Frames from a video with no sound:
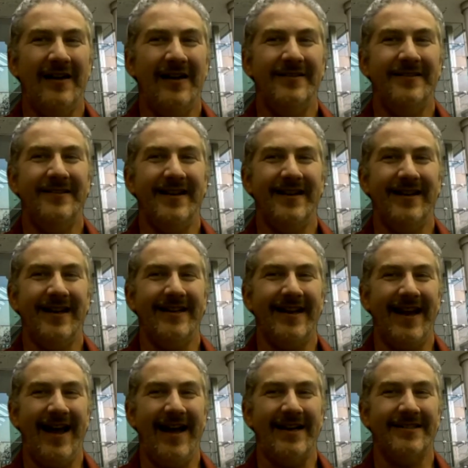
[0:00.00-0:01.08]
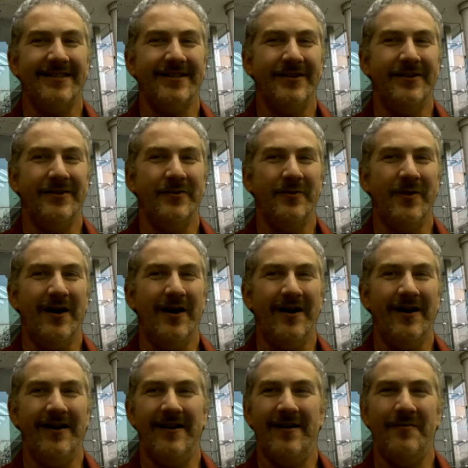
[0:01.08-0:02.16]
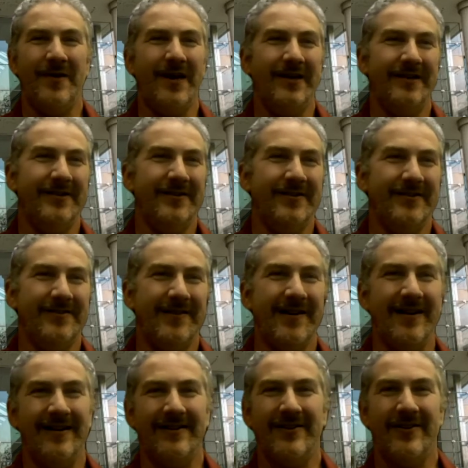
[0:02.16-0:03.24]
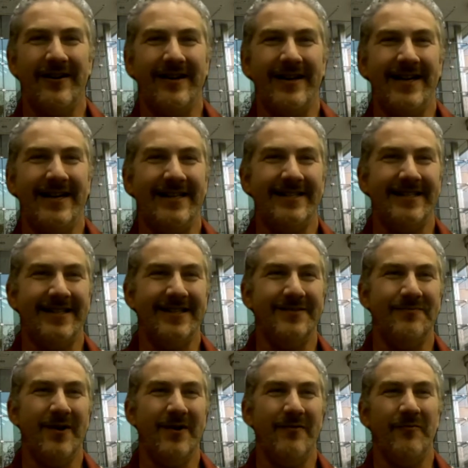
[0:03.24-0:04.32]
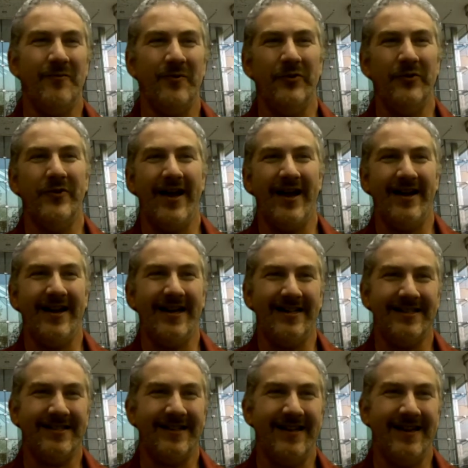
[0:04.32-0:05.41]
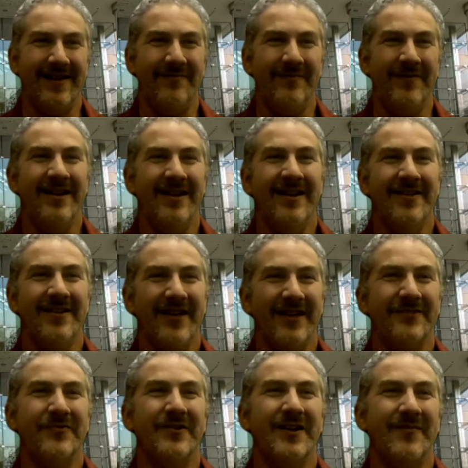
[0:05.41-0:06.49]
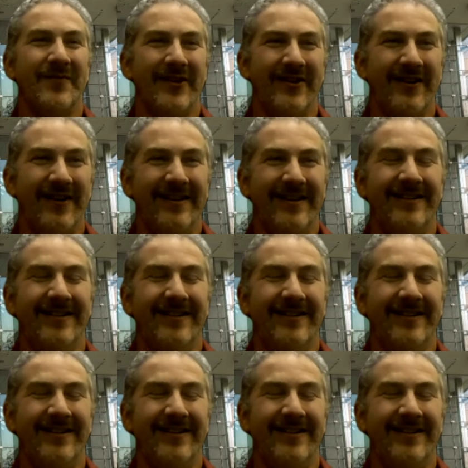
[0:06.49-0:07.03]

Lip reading: Didn't get to ask you about your current cases, but we'll do that next time. Thanks for coming on.